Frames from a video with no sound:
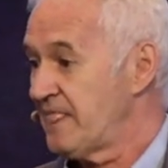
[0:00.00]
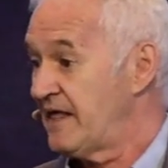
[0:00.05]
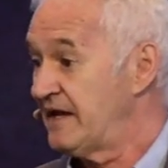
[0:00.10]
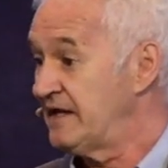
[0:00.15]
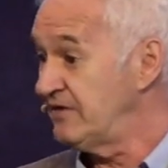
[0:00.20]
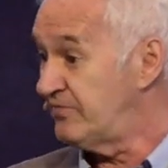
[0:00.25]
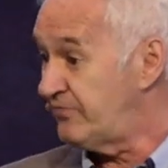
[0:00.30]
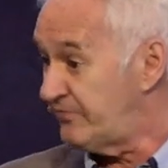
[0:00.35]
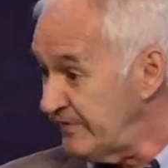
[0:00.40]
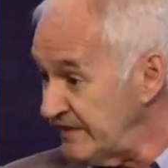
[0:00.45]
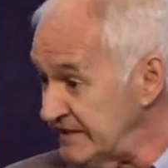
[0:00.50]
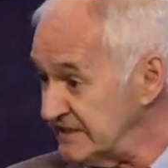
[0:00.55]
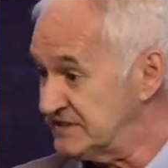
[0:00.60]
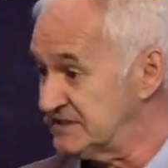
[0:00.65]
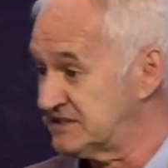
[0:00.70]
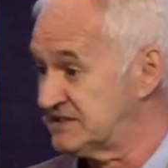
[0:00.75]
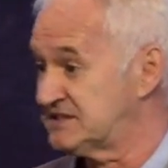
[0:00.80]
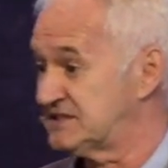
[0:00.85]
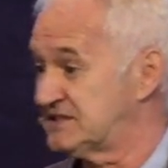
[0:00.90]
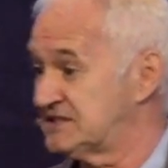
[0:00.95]
and he
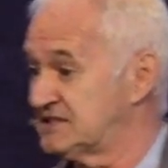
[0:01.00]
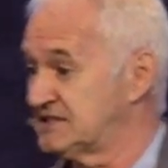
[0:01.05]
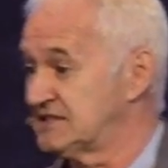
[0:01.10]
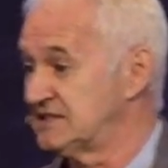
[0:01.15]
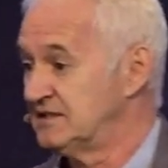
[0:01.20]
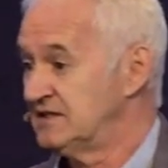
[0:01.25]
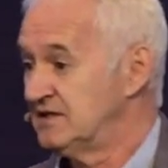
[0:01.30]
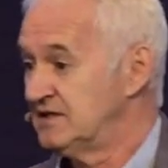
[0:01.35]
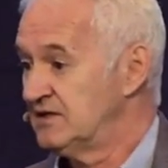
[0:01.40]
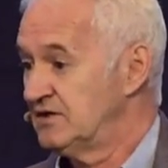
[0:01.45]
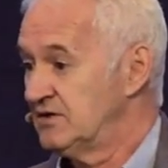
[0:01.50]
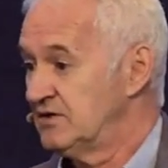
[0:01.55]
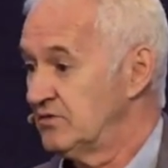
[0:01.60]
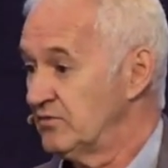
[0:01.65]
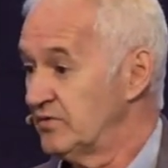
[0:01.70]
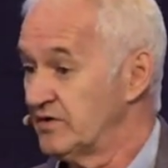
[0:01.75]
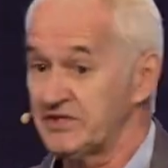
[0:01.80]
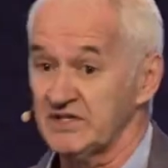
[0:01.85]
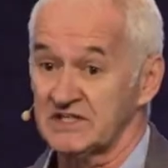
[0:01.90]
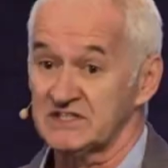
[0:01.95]
feasts
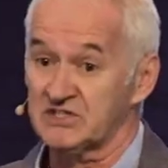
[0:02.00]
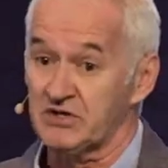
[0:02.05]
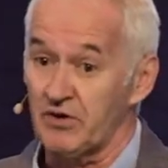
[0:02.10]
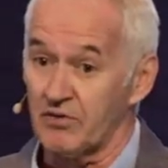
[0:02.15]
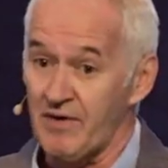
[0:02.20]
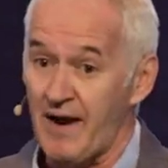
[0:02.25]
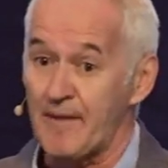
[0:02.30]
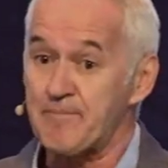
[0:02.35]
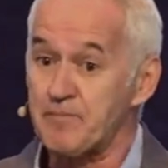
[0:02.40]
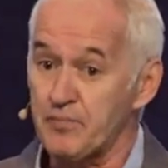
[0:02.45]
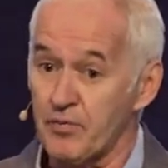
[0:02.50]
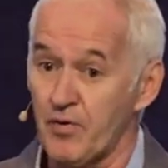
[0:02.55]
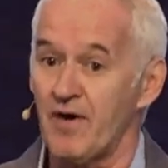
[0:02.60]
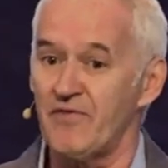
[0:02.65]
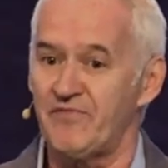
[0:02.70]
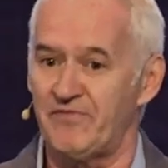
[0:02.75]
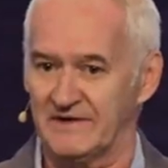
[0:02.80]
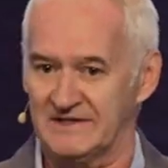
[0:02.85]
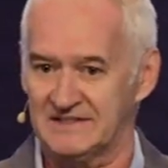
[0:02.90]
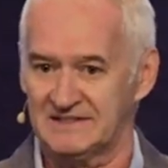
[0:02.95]
with this corrupt
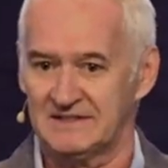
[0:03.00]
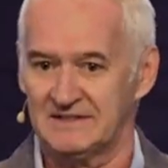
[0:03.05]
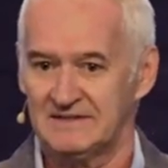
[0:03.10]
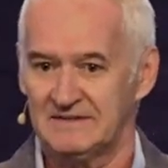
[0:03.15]
prophet.